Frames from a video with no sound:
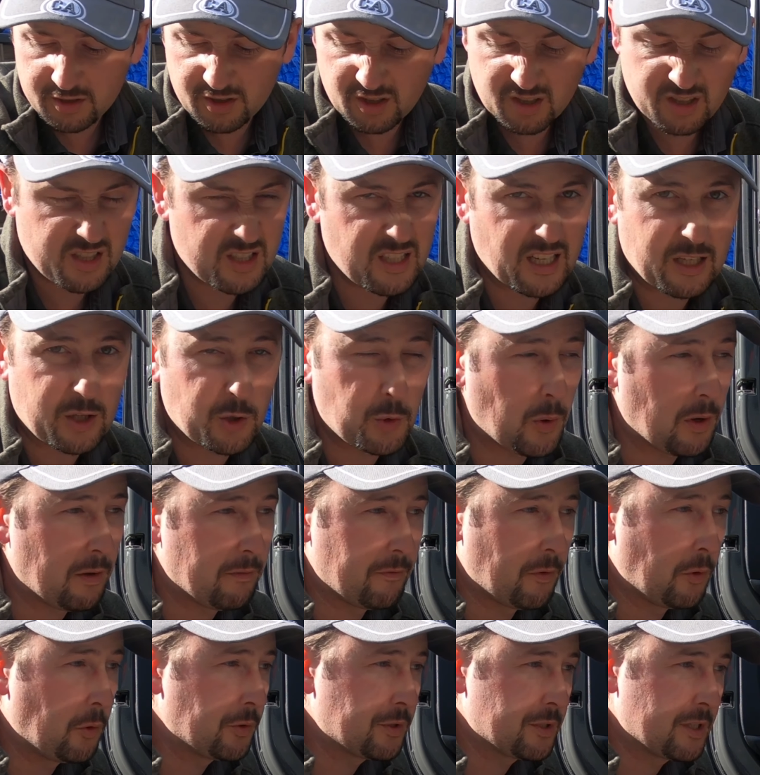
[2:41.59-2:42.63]
There's like 12
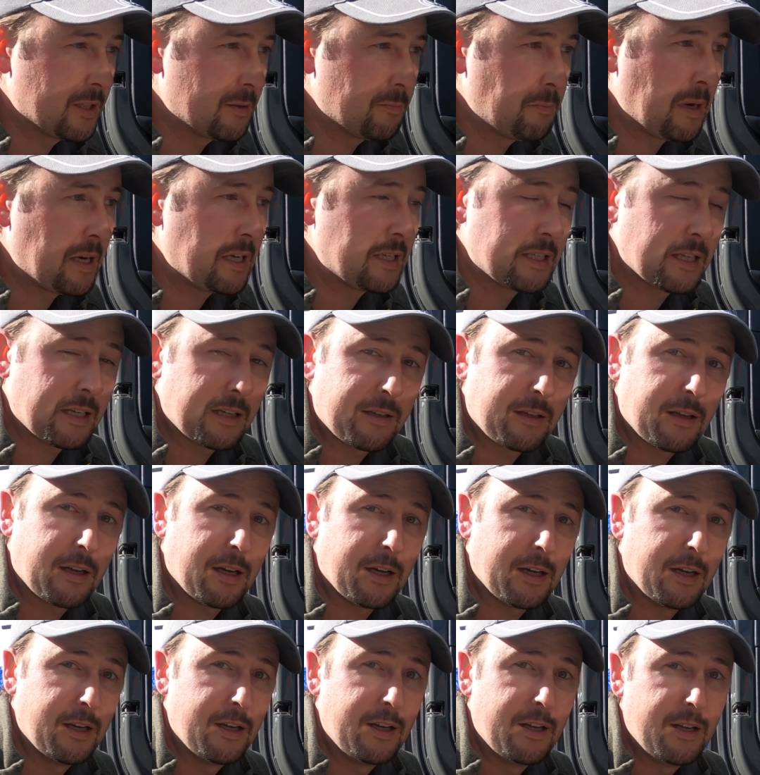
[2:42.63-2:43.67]
volts, it's basic
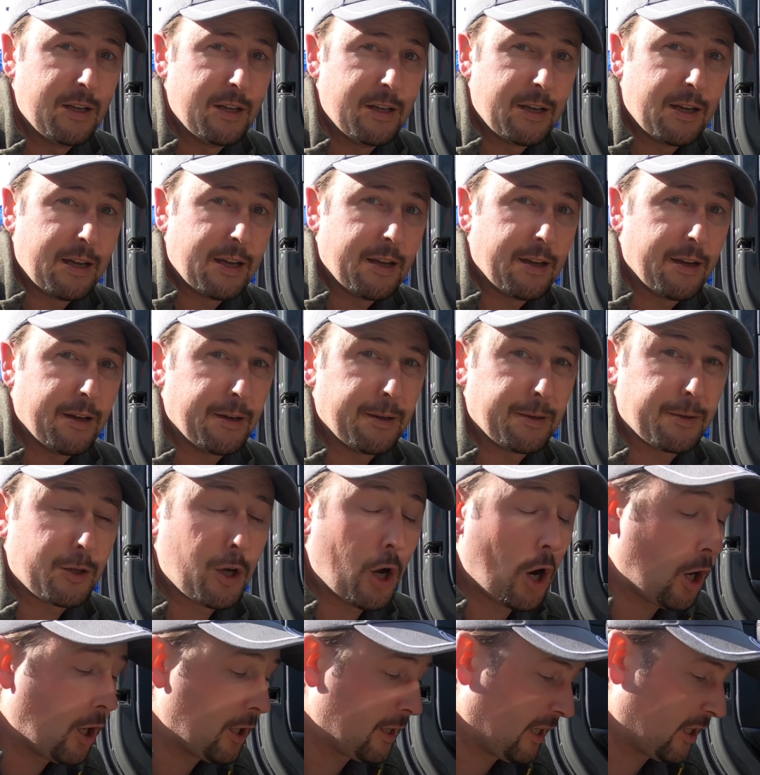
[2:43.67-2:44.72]

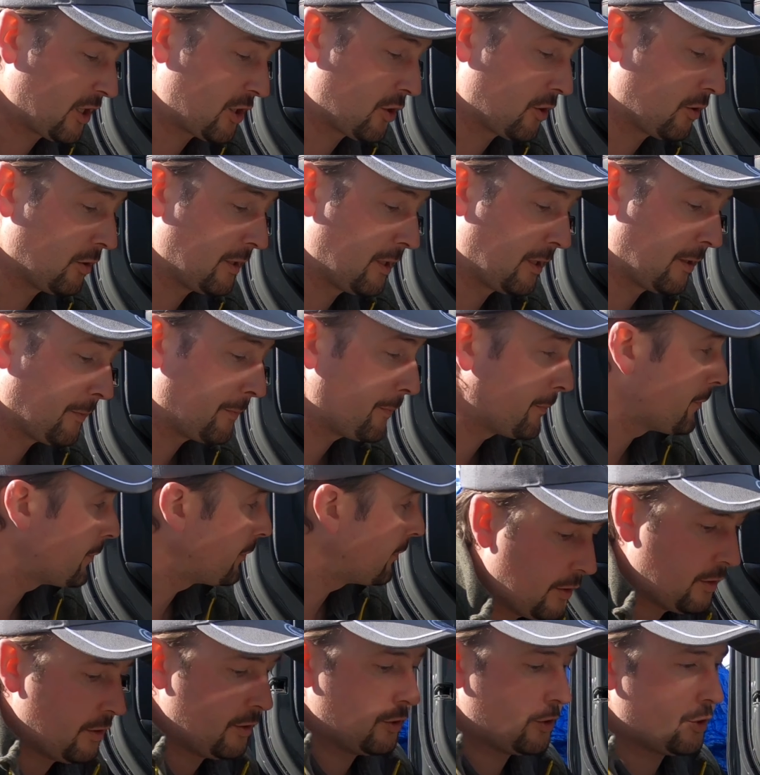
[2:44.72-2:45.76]
car electrical here.
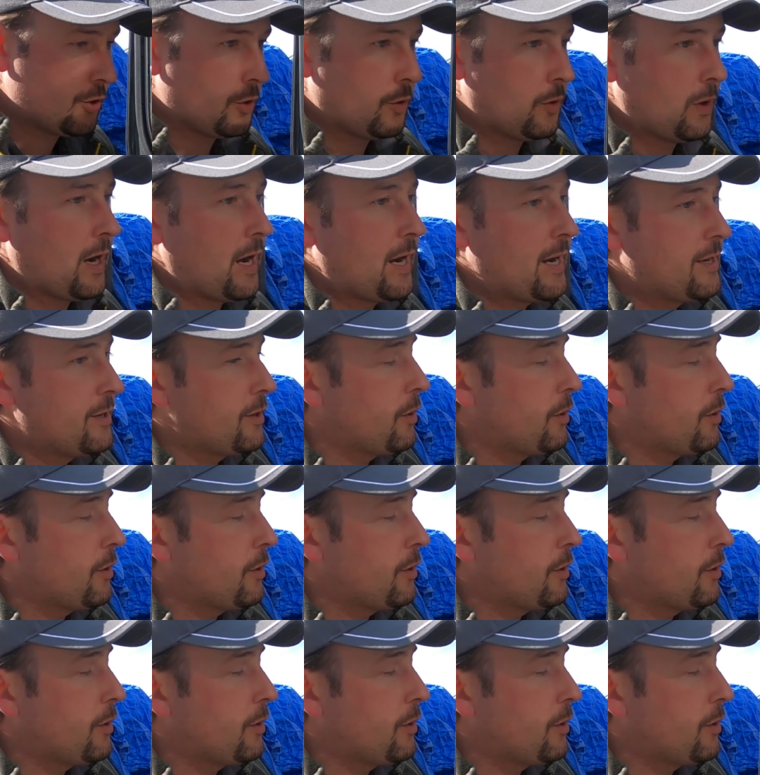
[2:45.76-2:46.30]
So I